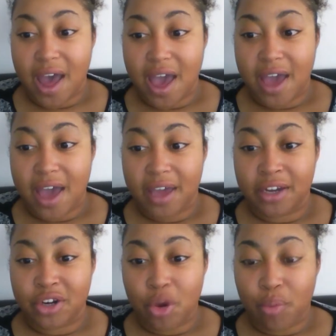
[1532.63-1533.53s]

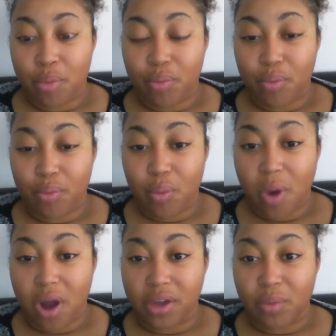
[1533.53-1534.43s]
and you know
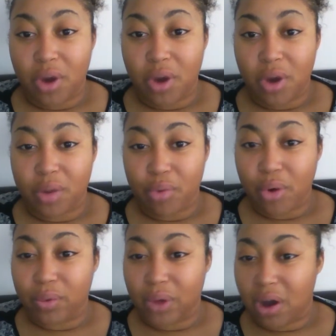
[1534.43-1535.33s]
want you want to
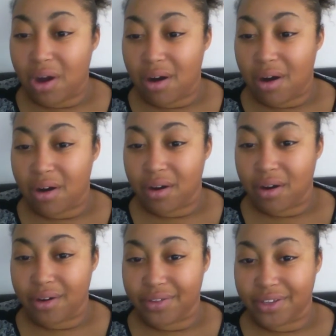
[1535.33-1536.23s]
prolong
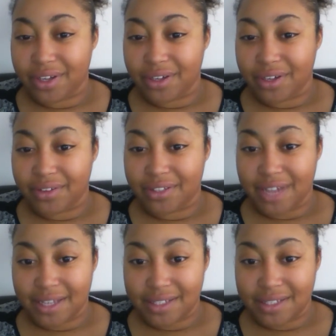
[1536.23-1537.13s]
the the
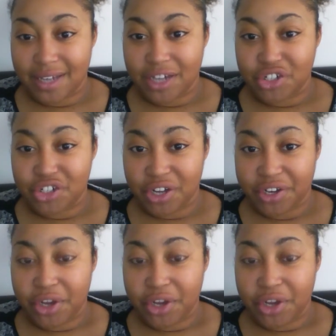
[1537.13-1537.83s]
destination